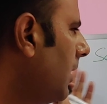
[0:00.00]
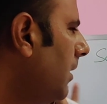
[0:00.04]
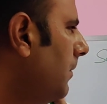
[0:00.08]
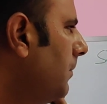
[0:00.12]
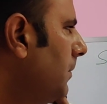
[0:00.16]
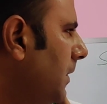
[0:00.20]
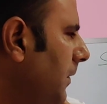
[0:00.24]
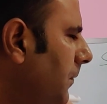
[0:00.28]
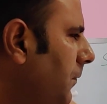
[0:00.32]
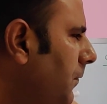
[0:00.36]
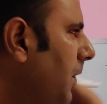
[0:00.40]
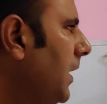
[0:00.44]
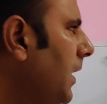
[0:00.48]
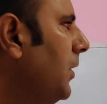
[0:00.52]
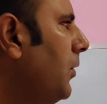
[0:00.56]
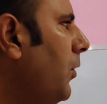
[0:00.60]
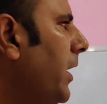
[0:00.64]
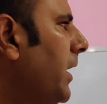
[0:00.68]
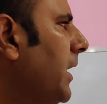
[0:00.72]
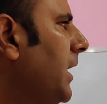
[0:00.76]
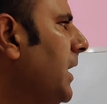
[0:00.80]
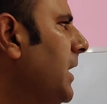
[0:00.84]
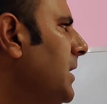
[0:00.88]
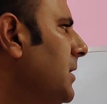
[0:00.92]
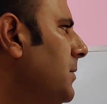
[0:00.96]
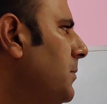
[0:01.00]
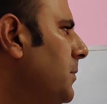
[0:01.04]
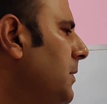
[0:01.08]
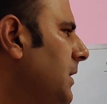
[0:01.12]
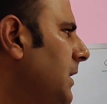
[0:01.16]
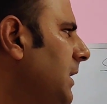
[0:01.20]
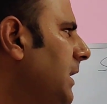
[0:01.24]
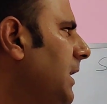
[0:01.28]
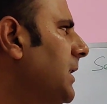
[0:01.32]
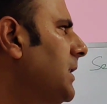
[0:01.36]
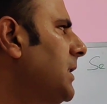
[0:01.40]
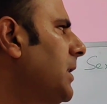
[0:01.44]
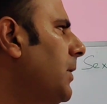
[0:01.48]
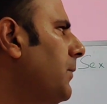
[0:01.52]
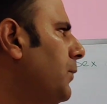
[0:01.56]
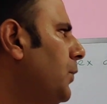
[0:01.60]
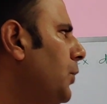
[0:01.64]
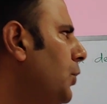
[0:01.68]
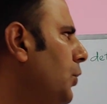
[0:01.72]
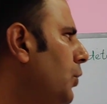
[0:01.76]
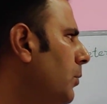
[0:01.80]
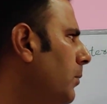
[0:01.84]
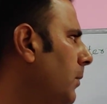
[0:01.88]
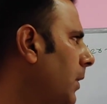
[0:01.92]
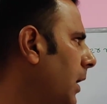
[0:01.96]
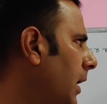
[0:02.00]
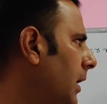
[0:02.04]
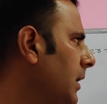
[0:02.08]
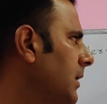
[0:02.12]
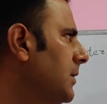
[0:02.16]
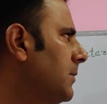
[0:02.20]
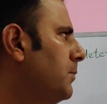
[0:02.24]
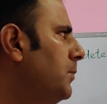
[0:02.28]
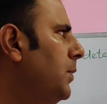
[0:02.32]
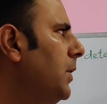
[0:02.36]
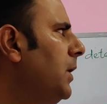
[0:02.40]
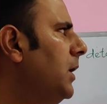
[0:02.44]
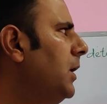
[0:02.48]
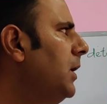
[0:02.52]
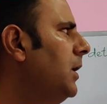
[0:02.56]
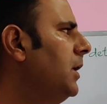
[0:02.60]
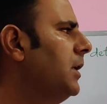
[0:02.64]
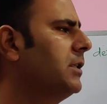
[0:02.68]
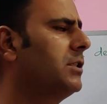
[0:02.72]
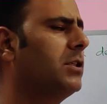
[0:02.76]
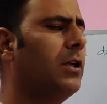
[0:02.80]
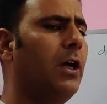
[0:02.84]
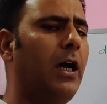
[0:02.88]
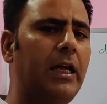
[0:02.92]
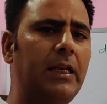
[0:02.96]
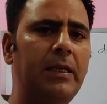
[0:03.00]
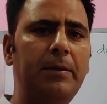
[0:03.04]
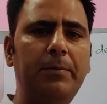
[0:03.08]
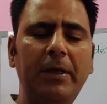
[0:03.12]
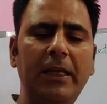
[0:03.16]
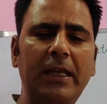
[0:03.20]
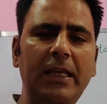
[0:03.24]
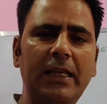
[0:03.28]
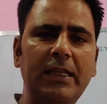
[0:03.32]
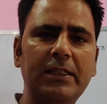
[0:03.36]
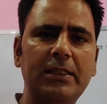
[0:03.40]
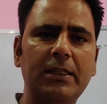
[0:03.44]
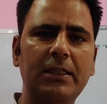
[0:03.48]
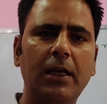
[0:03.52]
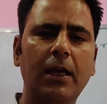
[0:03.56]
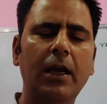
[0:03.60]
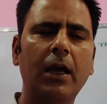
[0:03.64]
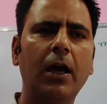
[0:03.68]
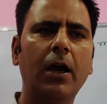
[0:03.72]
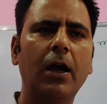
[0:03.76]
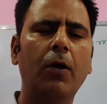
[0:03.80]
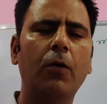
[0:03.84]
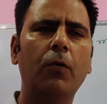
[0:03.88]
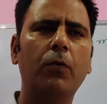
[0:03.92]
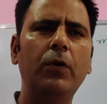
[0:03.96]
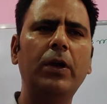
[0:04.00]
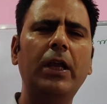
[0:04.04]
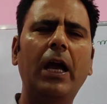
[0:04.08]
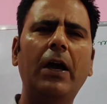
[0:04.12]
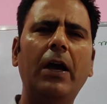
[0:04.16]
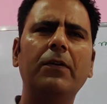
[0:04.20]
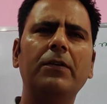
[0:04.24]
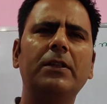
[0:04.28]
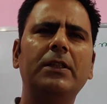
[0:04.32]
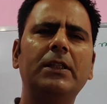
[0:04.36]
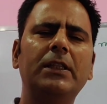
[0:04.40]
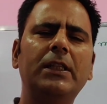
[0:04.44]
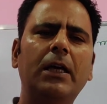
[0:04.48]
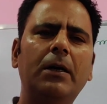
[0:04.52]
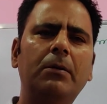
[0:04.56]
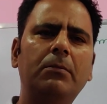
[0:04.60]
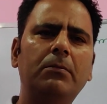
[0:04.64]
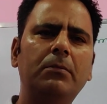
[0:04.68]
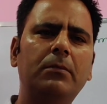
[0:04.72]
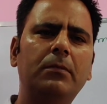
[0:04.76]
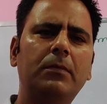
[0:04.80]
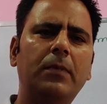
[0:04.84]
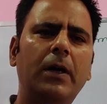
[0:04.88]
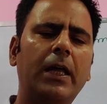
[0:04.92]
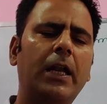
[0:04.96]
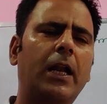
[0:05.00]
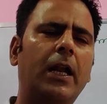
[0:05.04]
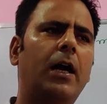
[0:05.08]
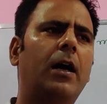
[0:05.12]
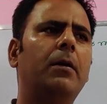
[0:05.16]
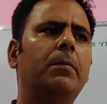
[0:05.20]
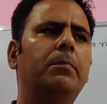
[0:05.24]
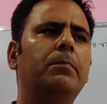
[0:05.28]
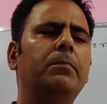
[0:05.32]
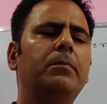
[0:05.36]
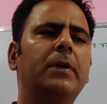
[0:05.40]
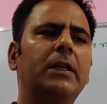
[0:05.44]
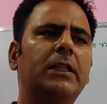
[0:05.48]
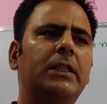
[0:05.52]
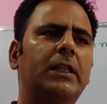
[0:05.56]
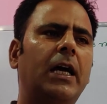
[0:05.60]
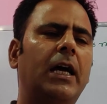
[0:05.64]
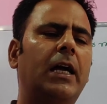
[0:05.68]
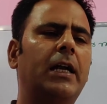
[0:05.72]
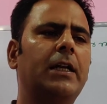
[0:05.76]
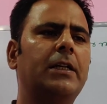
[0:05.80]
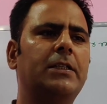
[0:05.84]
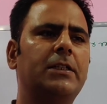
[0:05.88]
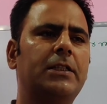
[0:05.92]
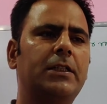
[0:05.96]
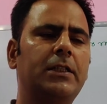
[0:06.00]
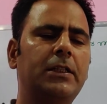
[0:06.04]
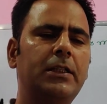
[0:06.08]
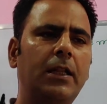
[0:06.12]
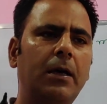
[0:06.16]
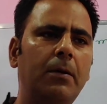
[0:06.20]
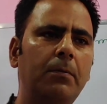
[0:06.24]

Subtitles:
of different organisms, in case of humans, birds, honeybees, we have number of methods